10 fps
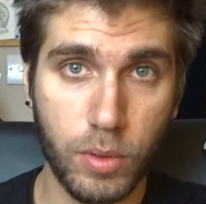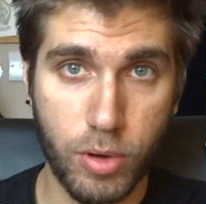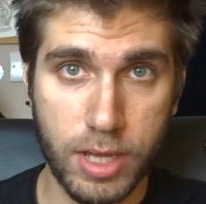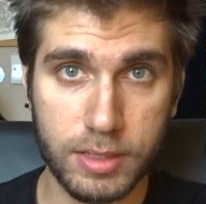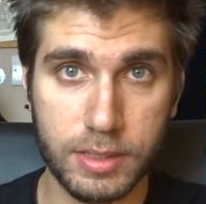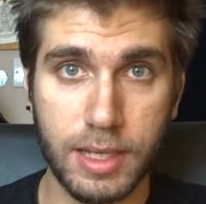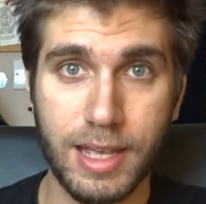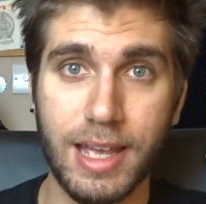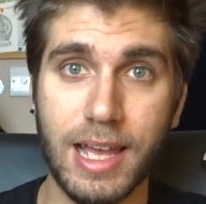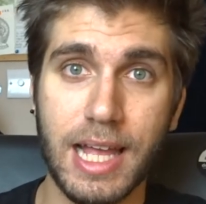your breaths,
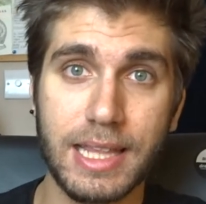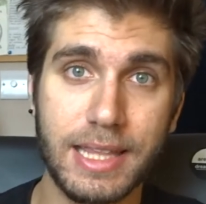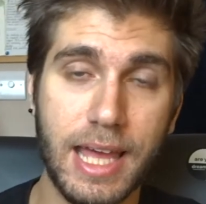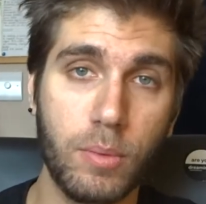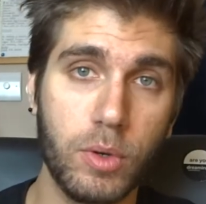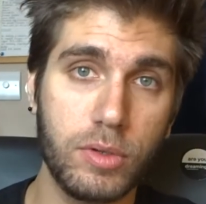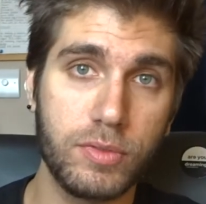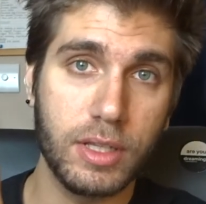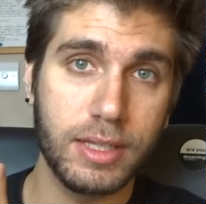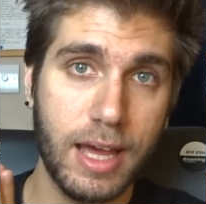and then when you've
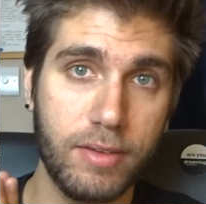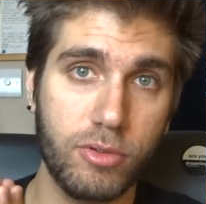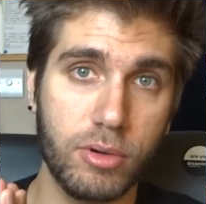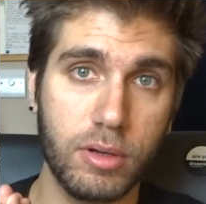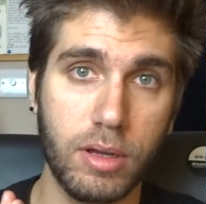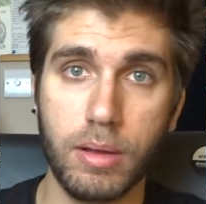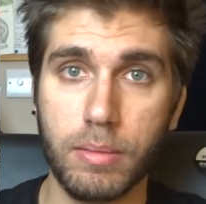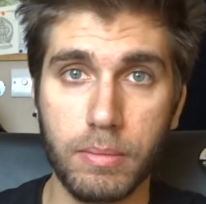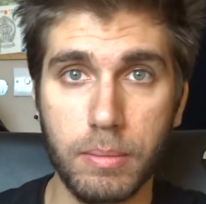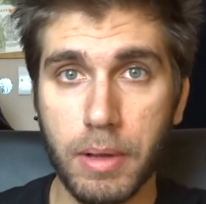done that for
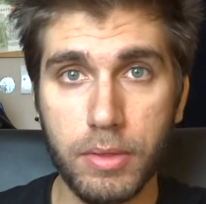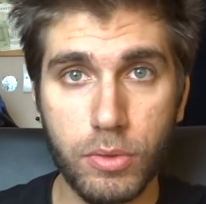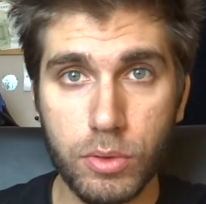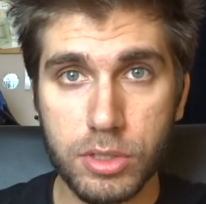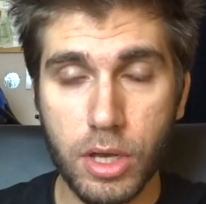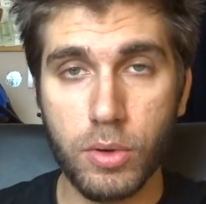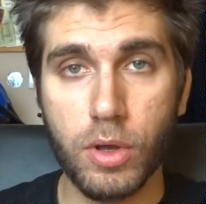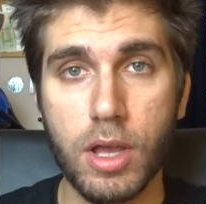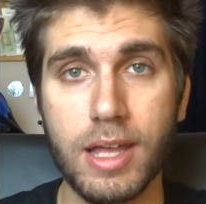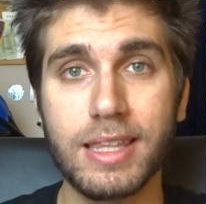a month or so,
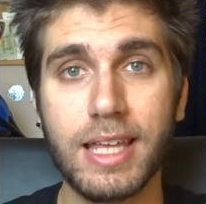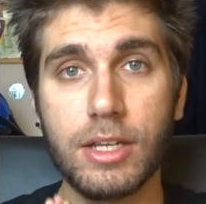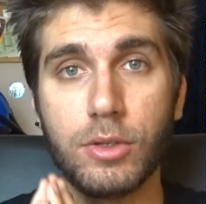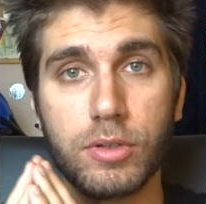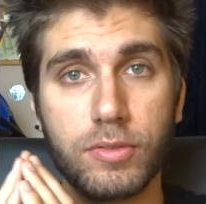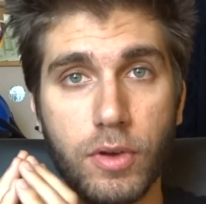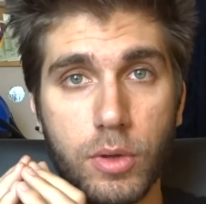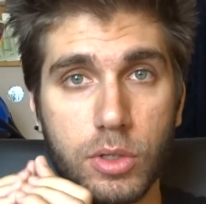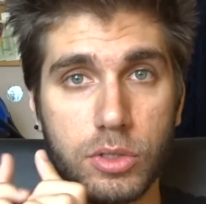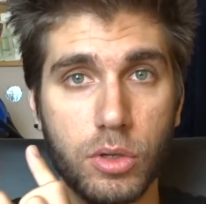then you can
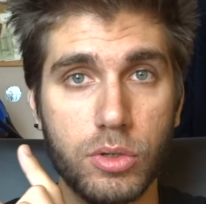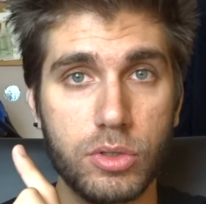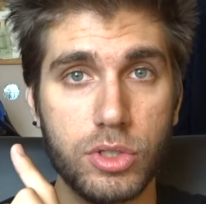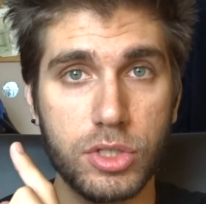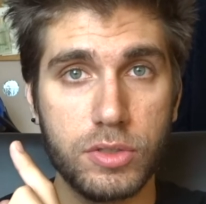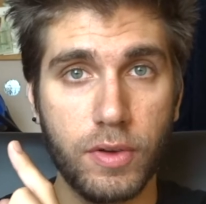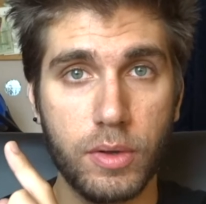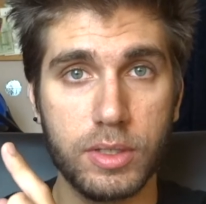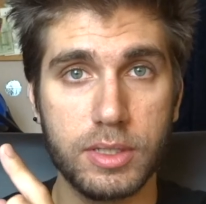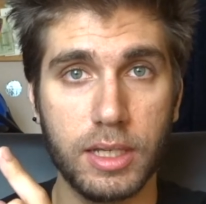focus on just
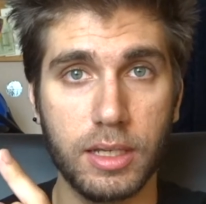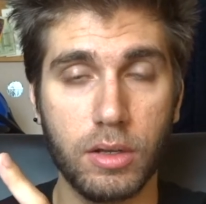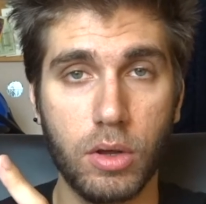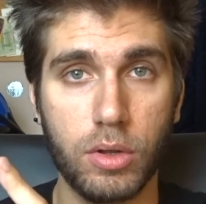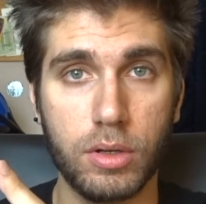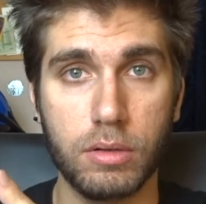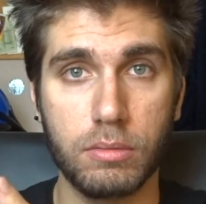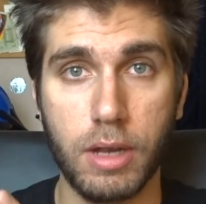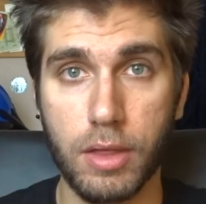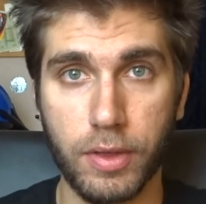focusing on
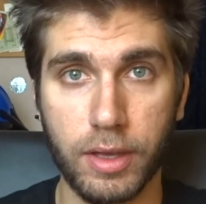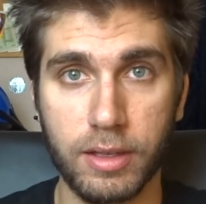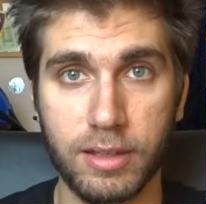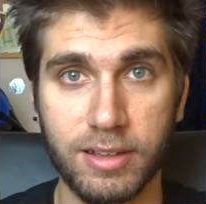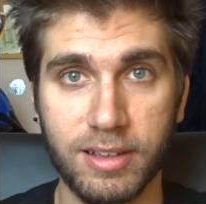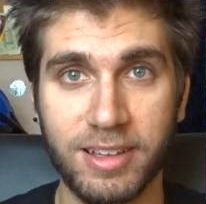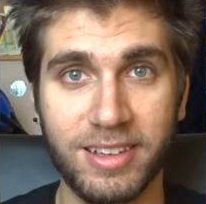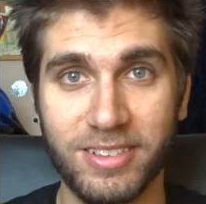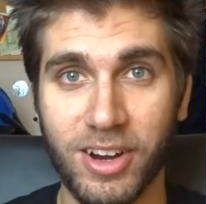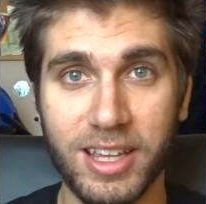nothing,
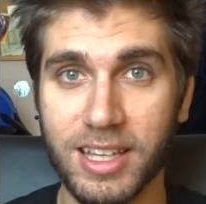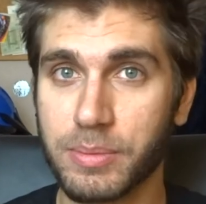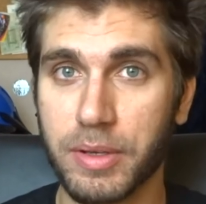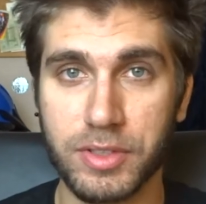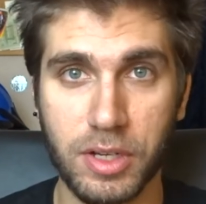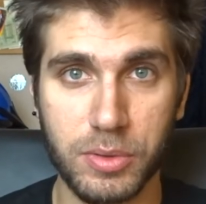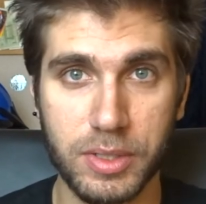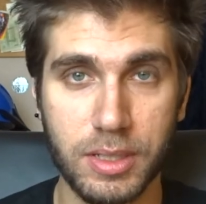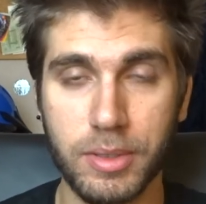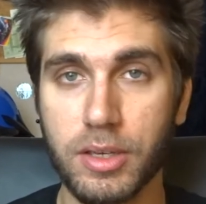right? That's a bit of a tongue
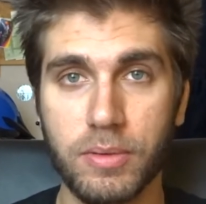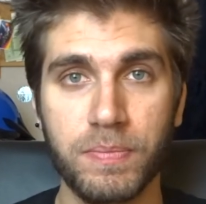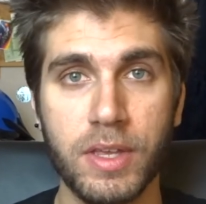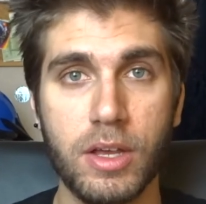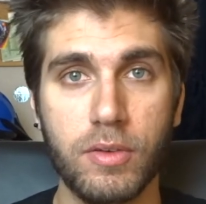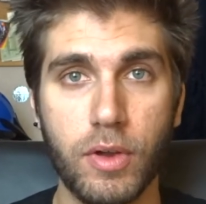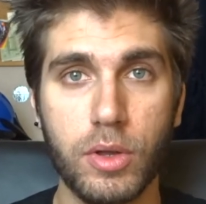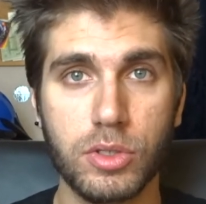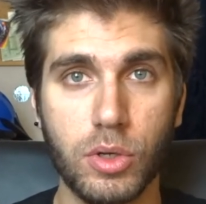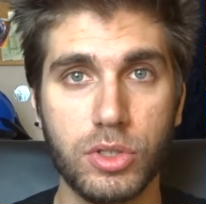twister, but you
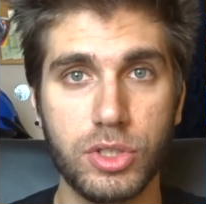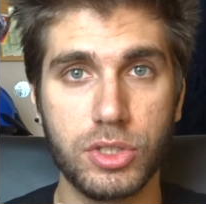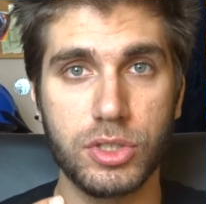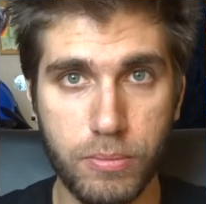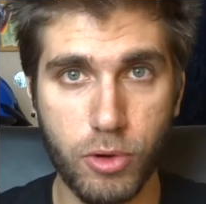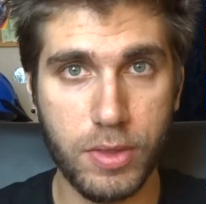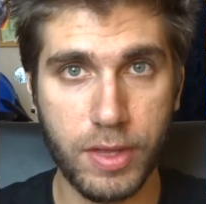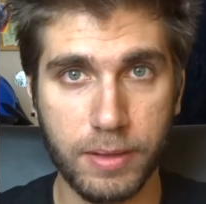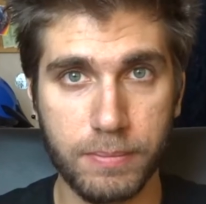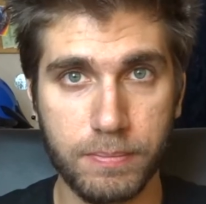focus on just
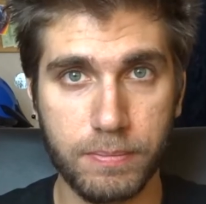breathing.